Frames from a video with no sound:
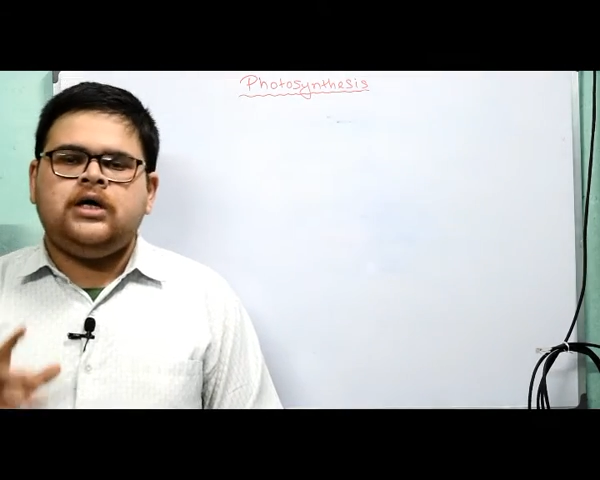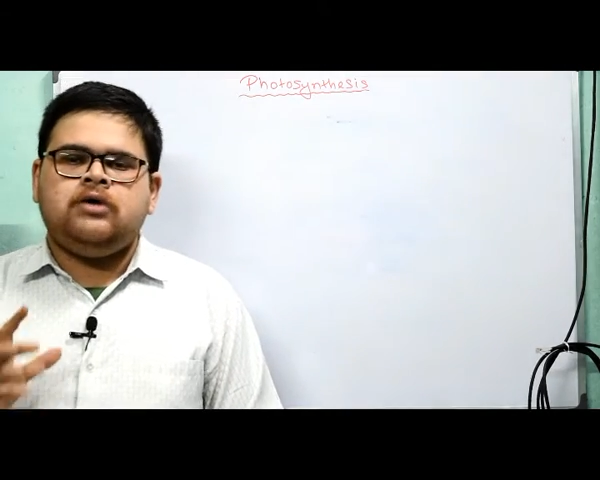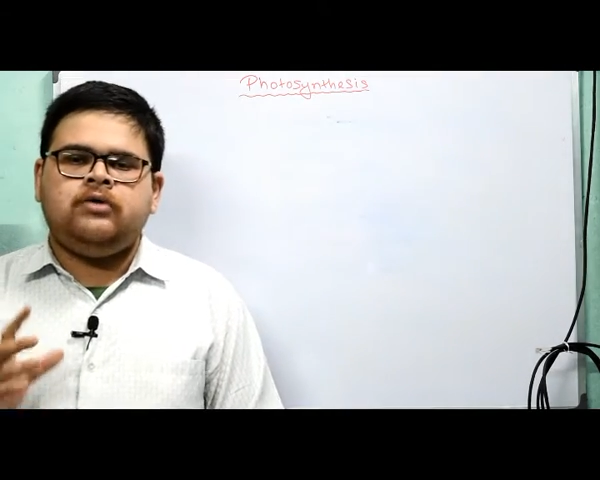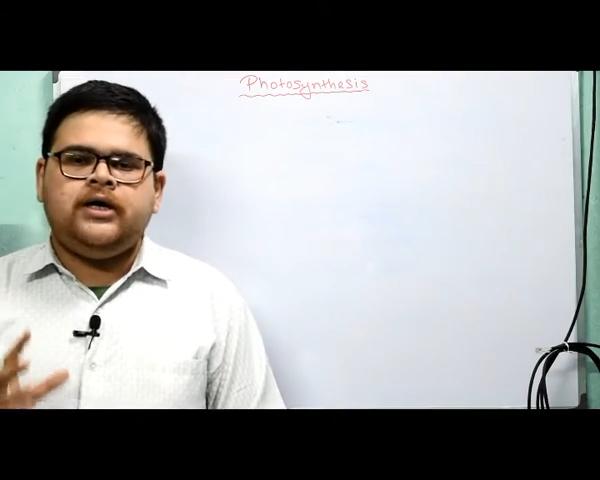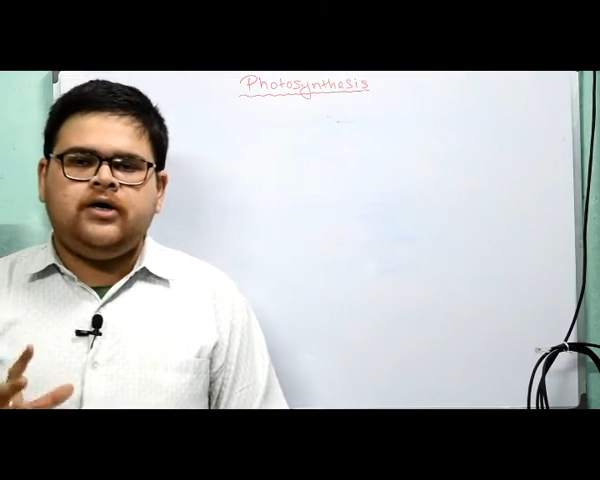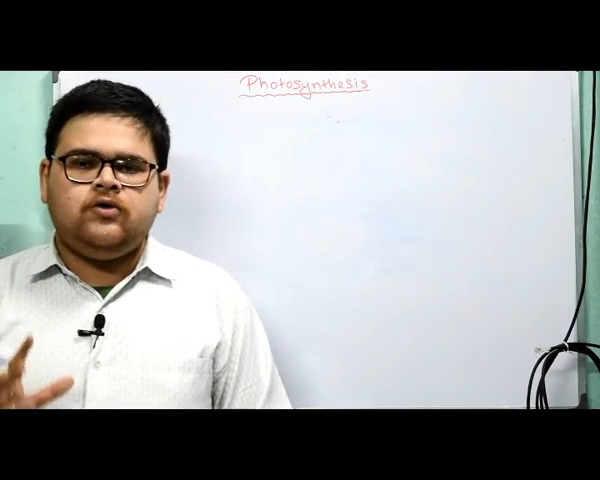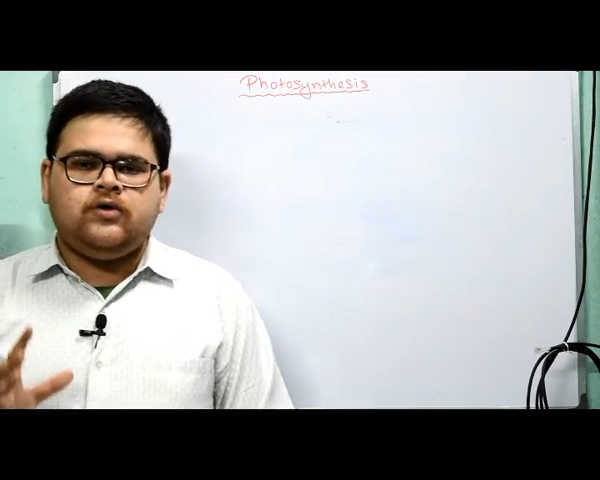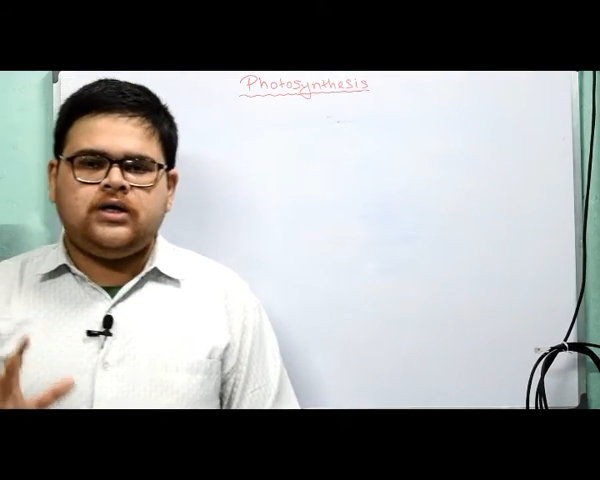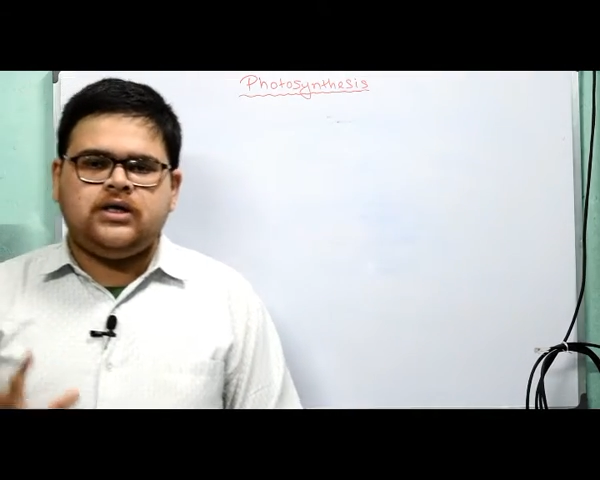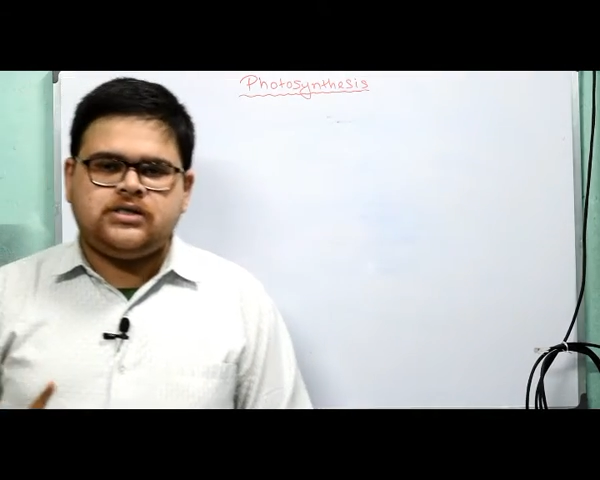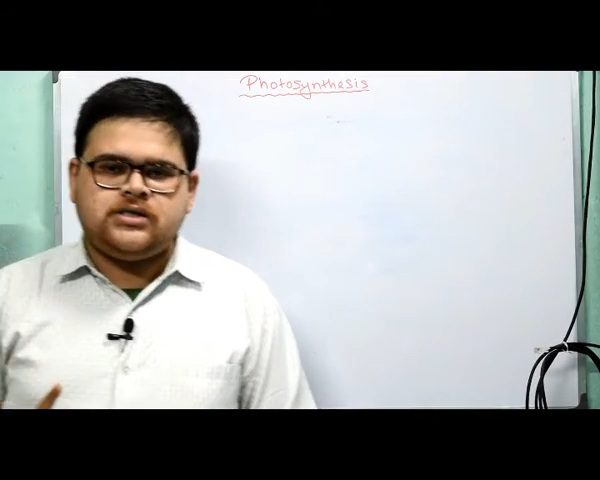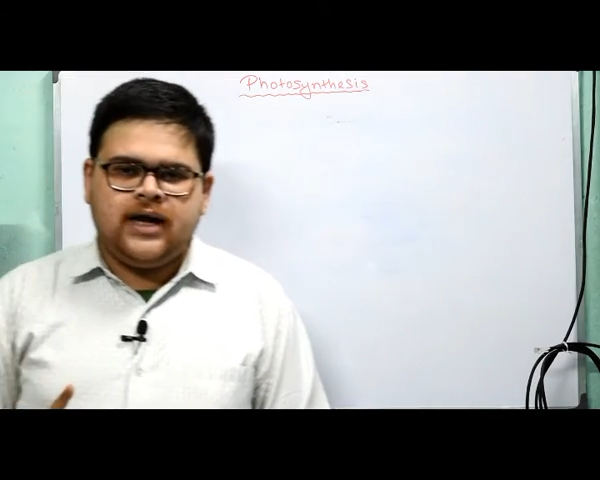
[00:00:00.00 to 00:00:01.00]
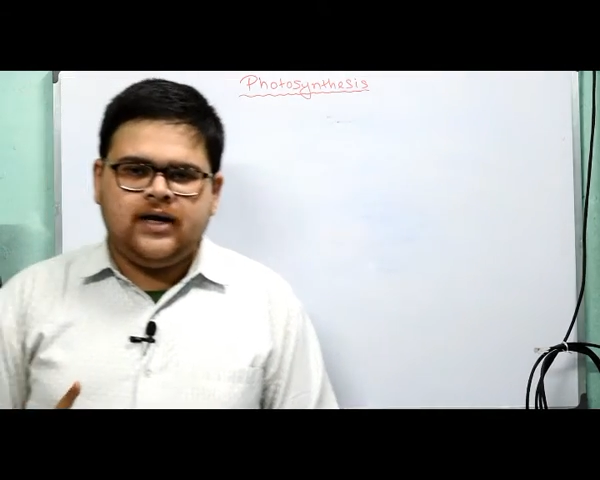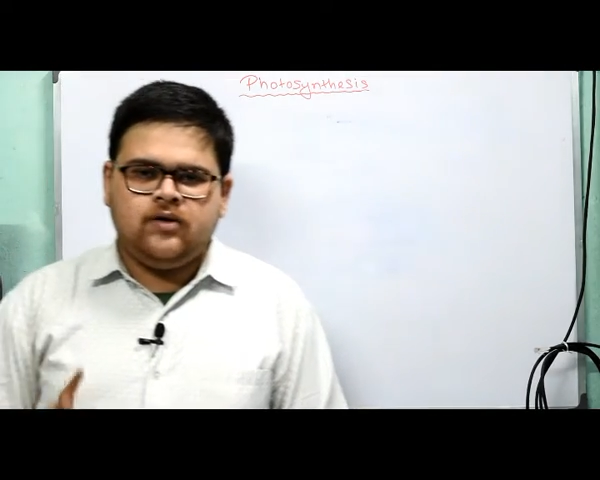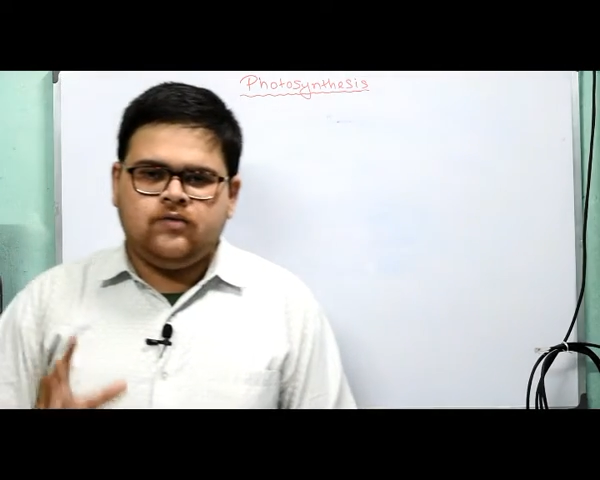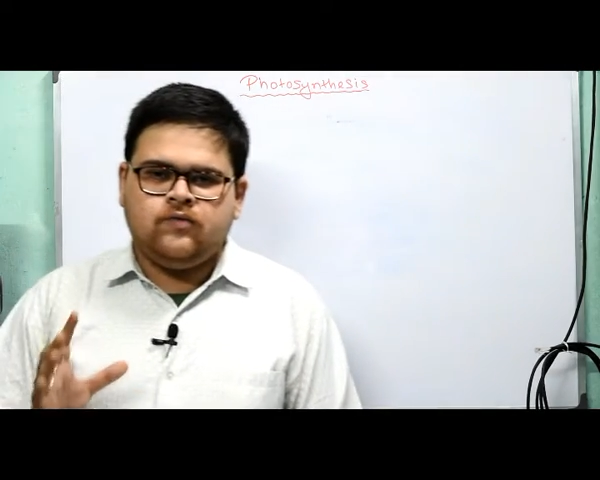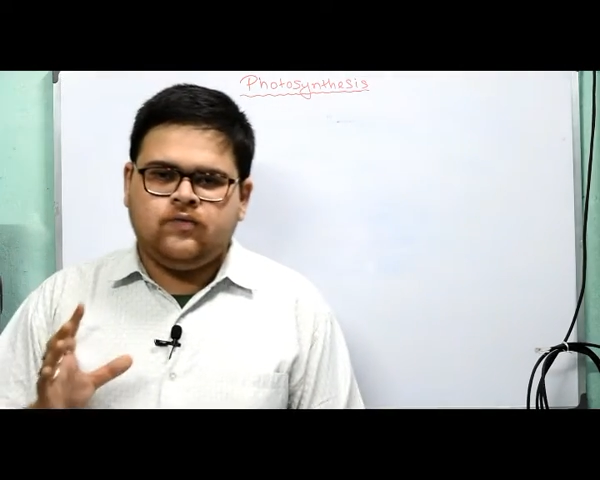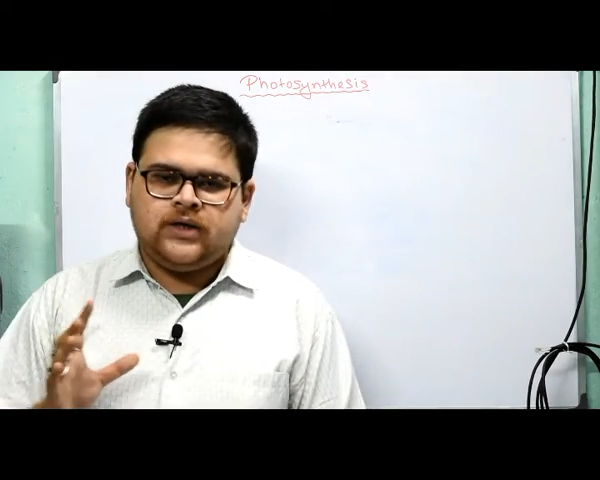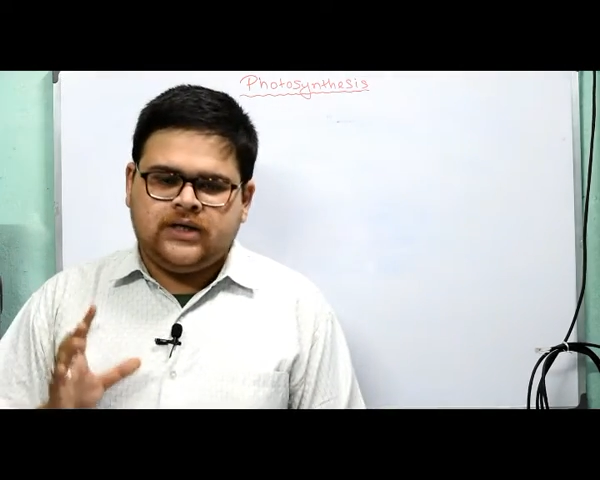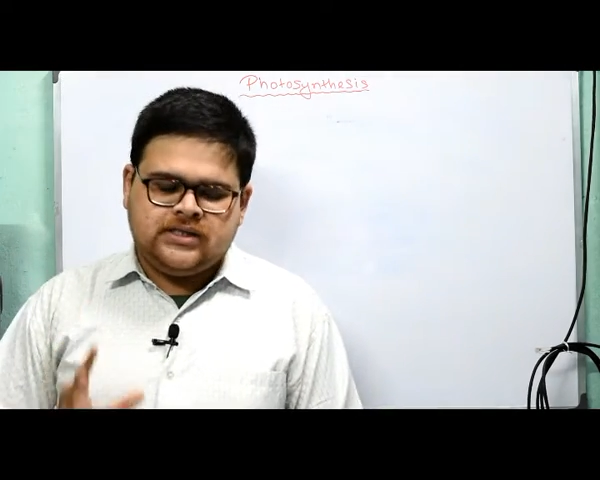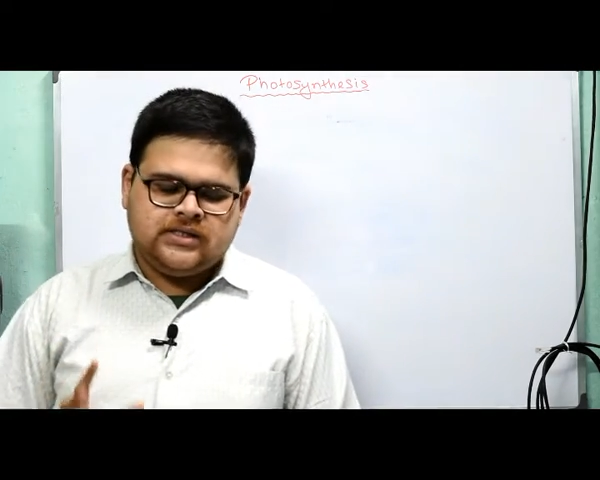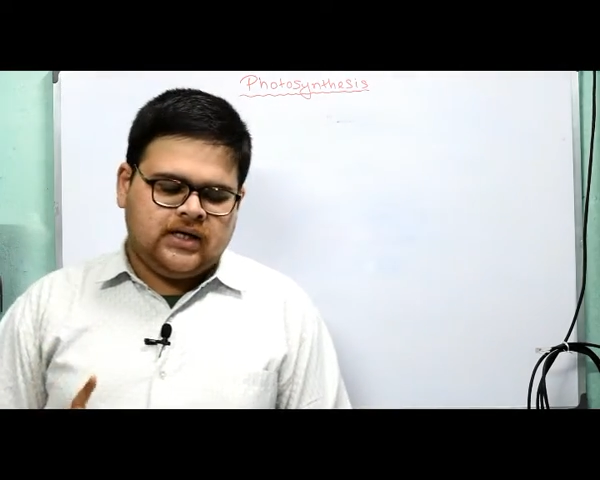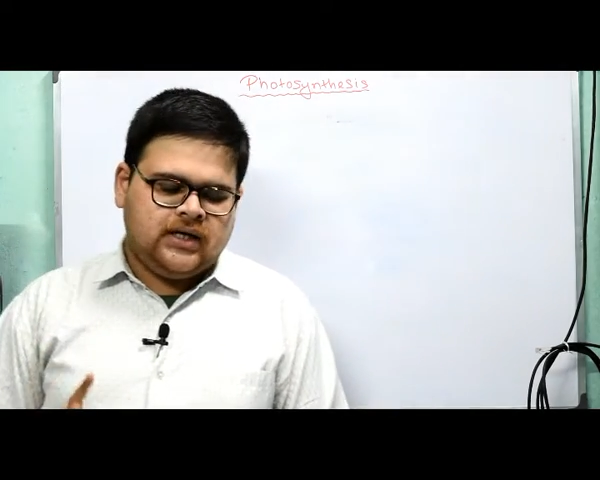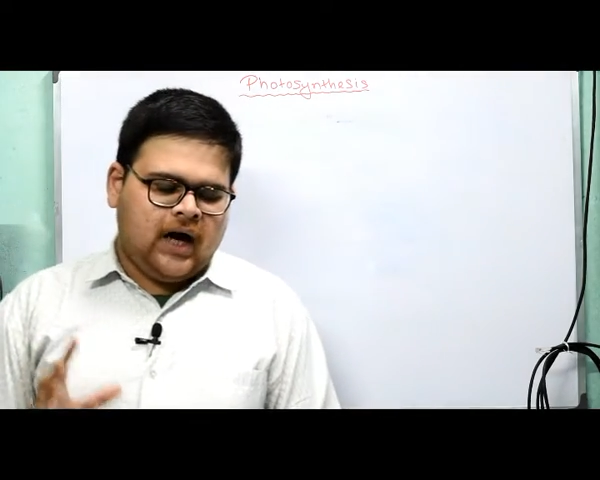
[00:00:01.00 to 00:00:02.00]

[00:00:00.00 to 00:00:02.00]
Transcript: You need to understand what is it,